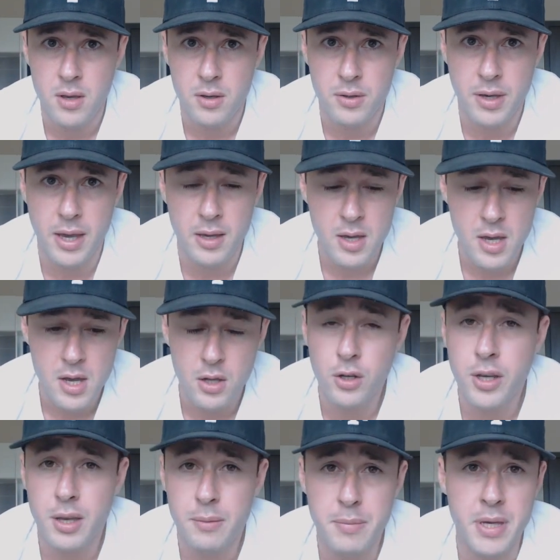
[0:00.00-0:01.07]
okay?
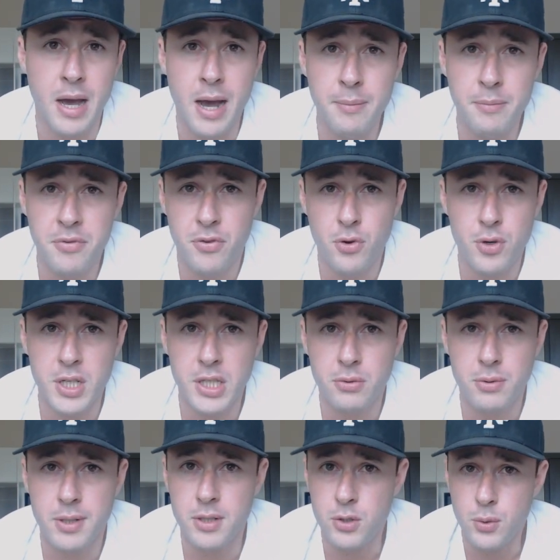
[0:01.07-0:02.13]
Look at me, I'm
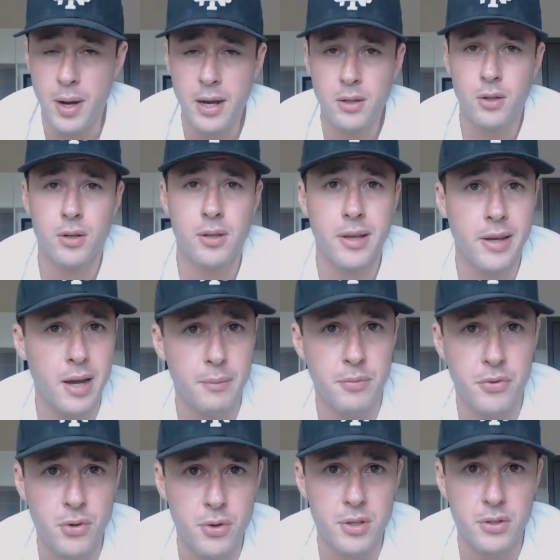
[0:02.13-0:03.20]
33. Do I look like I'm
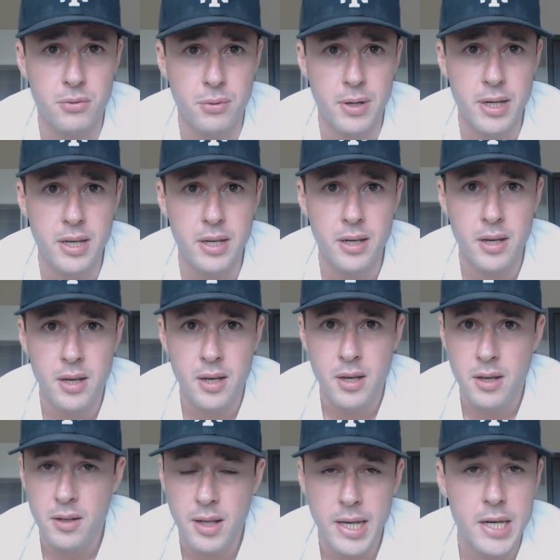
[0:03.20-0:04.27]
33?
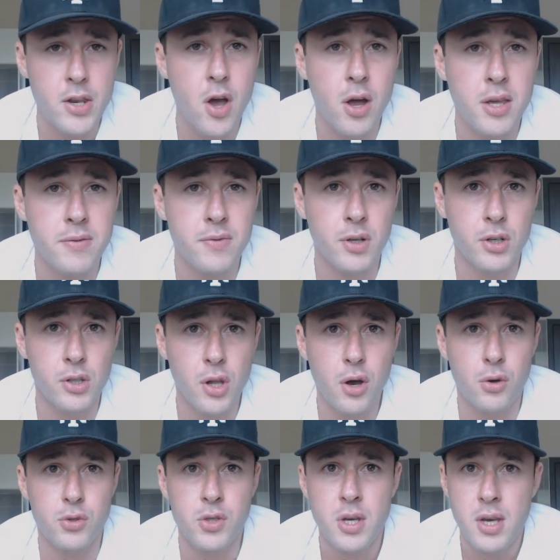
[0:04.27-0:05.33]
Like, not even
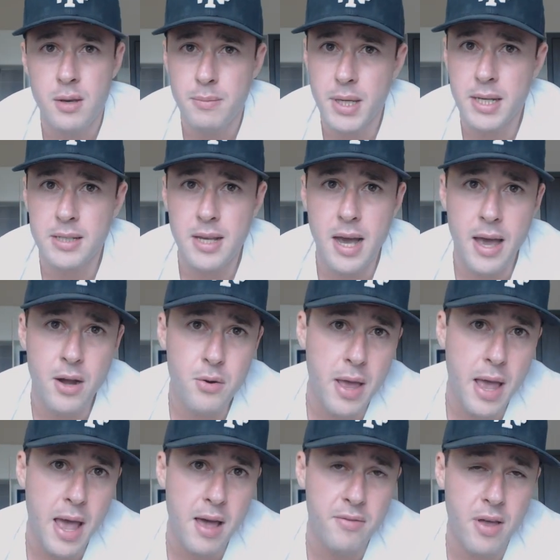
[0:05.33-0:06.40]
close, because I don't
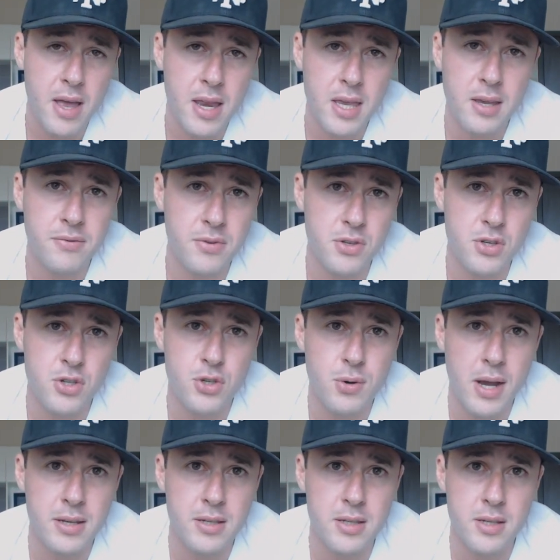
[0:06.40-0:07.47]
have any of the
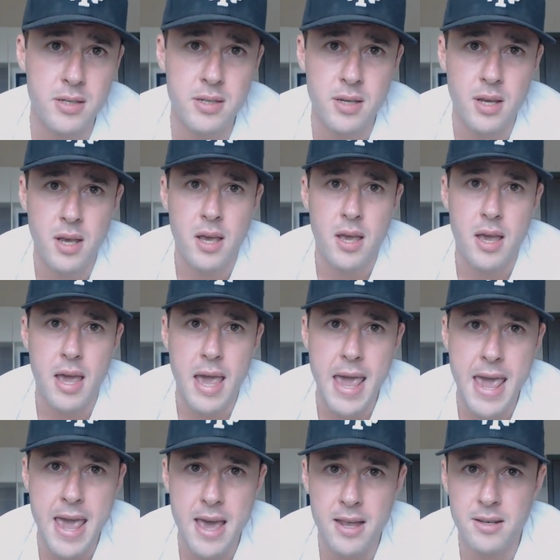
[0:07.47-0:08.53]
stresses,
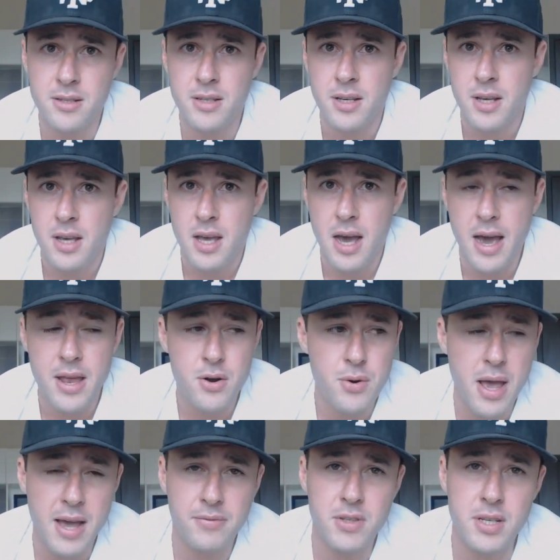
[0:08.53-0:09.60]
and I
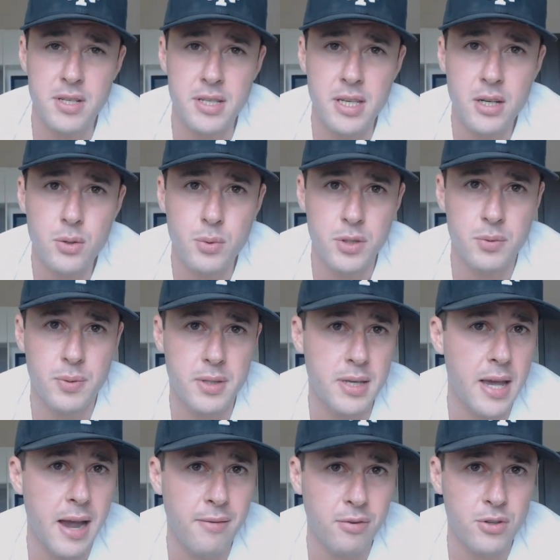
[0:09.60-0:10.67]
don't have to deal with what
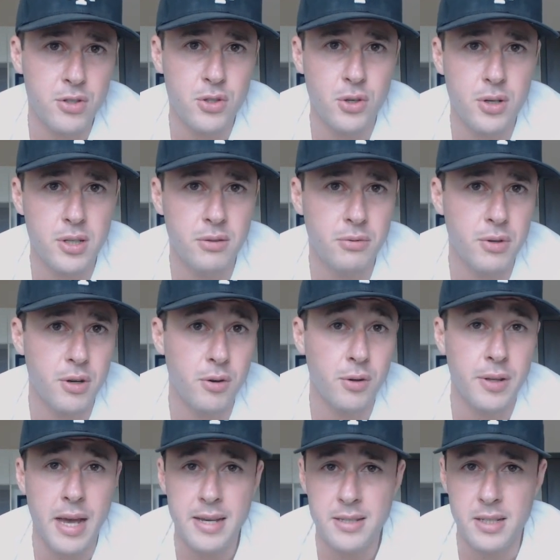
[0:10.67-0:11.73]
the average
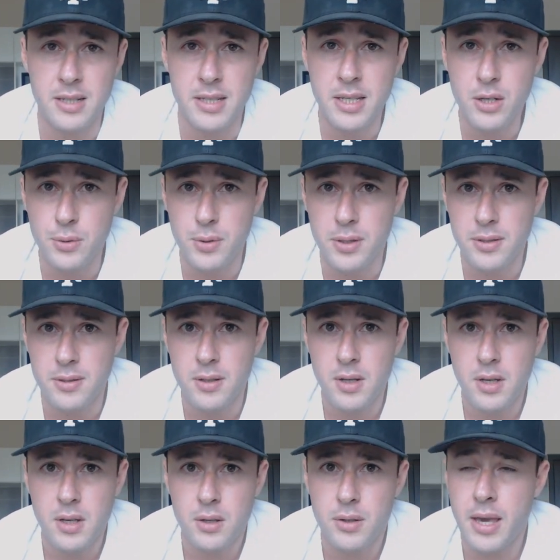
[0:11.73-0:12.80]
33-year-old has to deal with.
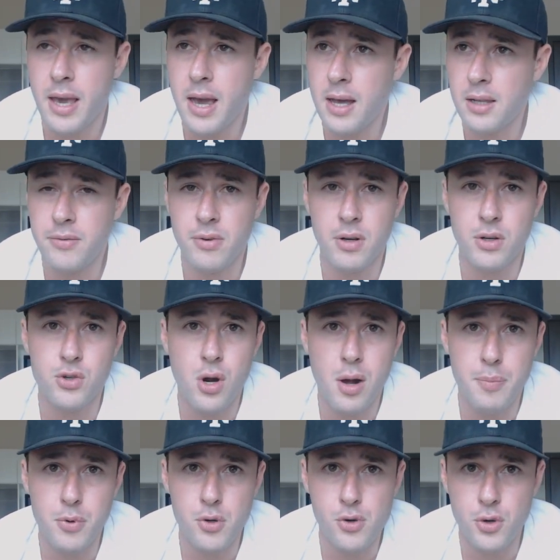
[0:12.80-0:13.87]
Okay, I live in a
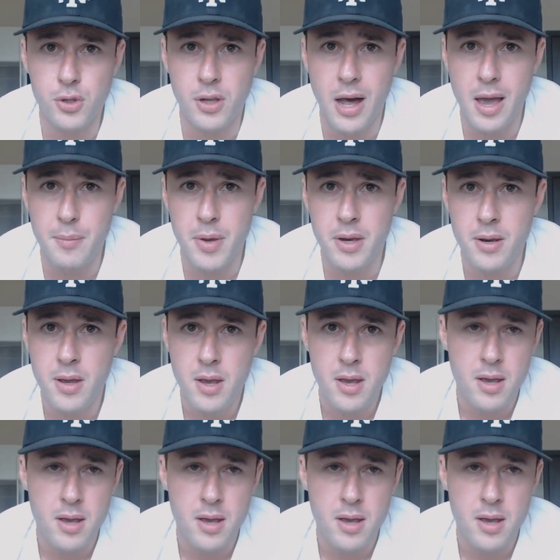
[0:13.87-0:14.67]
tropical climate.